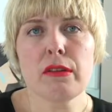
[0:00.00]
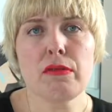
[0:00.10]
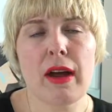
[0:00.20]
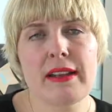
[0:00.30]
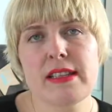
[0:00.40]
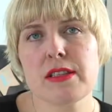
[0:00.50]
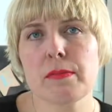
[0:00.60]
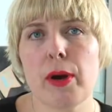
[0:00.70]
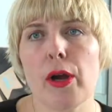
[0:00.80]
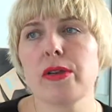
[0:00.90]
writing
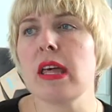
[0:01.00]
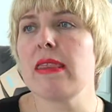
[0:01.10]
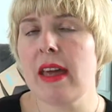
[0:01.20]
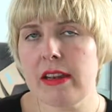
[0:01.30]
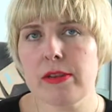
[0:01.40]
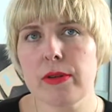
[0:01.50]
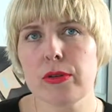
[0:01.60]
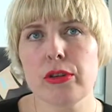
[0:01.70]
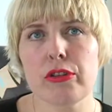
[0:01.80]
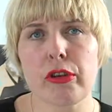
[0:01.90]
some posts, and then doing
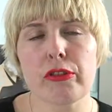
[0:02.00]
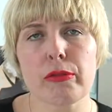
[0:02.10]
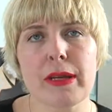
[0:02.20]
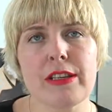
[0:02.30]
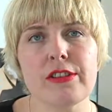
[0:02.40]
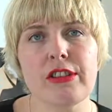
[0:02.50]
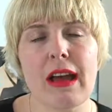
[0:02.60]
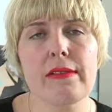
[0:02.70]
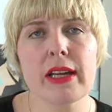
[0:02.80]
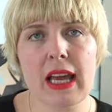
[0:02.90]
all your social media
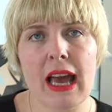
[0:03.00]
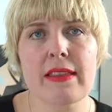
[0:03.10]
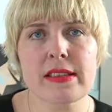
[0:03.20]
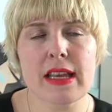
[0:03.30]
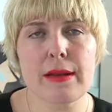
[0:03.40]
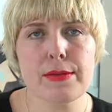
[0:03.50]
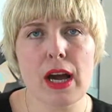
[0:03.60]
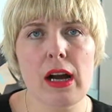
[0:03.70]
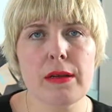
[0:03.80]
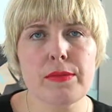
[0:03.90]
sharing at the same
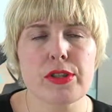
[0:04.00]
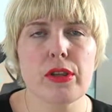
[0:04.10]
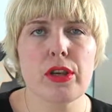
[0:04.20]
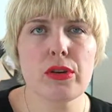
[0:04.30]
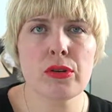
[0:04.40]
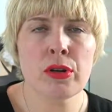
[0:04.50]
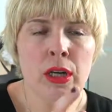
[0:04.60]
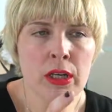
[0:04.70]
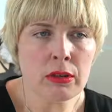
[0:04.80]
time, so that you're